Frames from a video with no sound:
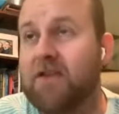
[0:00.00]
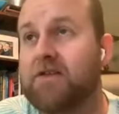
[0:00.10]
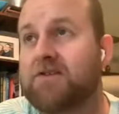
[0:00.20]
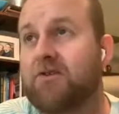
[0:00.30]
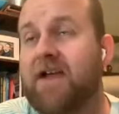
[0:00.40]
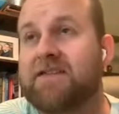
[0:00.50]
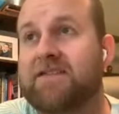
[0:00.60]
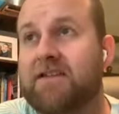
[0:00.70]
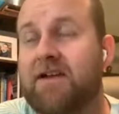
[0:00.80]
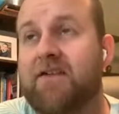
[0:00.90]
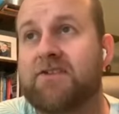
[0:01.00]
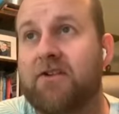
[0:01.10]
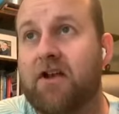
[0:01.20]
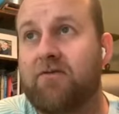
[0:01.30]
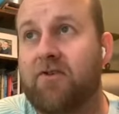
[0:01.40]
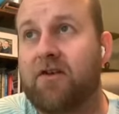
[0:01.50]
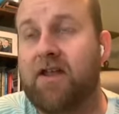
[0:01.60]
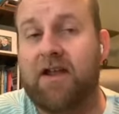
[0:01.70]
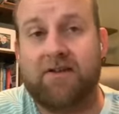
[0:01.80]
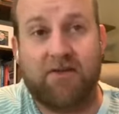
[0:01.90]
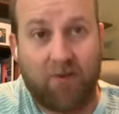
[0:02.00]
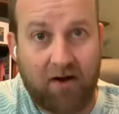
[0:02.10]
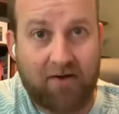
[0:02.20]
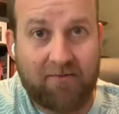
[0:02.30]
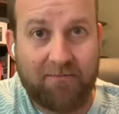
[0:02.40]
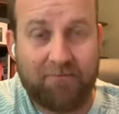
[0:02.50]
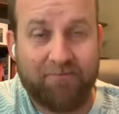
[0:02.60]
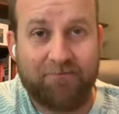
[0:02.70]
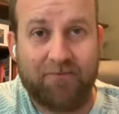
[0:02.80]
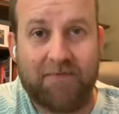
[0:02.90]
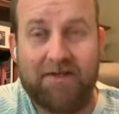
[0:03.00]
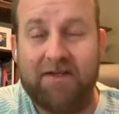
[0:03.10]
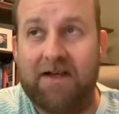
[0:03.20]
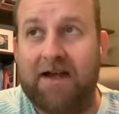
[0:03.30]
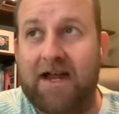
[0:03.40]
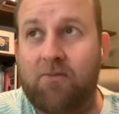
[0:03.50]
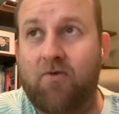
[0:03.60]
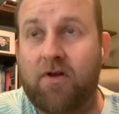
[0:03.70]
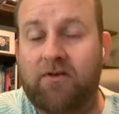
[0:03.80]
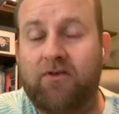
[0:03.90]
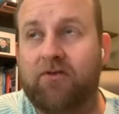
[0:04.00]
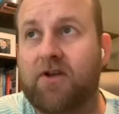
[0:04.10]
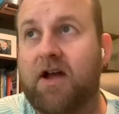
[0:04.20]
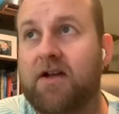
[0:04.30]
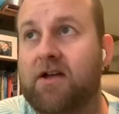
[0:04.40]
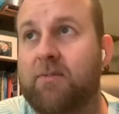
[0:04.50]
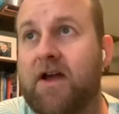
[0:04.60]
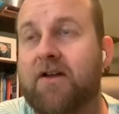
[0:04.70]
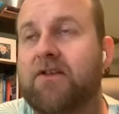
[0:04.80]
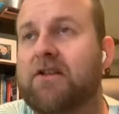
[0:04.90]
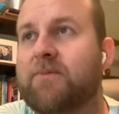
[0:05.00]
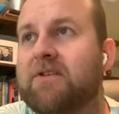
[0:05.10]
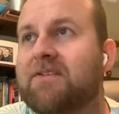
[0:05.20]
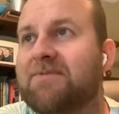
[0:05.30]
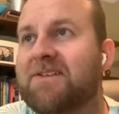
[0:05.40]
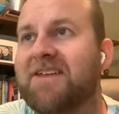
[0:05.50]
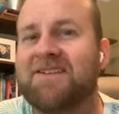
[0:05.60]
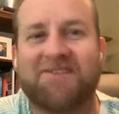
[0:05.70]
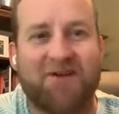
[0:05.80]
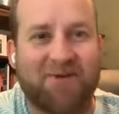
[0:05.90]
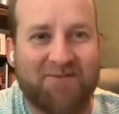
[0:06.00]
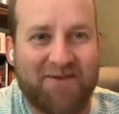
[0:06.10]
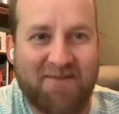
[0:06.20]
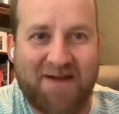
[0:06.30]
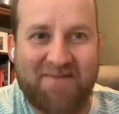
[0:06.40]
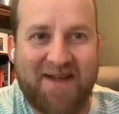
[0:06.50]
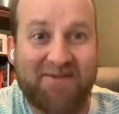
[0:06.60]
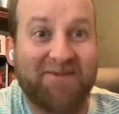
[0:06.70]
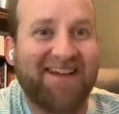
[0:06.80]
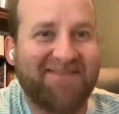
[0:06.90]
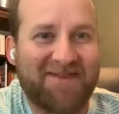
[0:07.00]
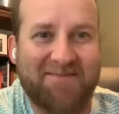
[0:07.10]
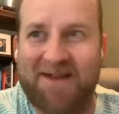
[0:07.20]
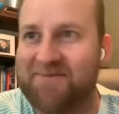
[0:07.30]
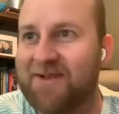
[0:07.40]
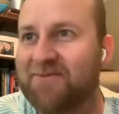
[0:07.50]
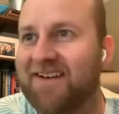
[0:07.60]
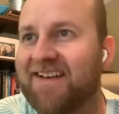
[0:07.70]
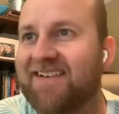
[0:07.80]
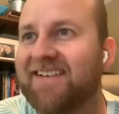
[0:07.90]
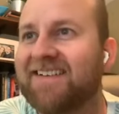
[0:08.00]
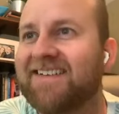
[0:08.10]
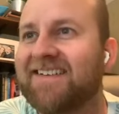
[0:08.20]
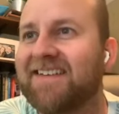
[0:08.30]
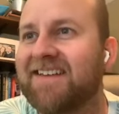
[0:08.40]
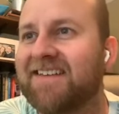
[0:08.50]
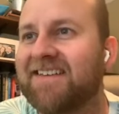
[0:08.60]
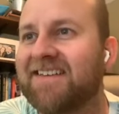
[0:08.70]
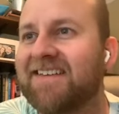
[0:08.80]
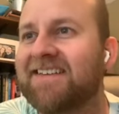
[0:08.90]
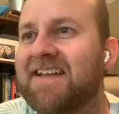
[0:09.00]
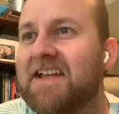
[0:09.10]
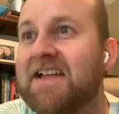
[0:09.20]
So that's all I got for you today. Tomorrow, I'm going to talk about, here, let me open up my mind map. I'm looking at my mind map right now to see this.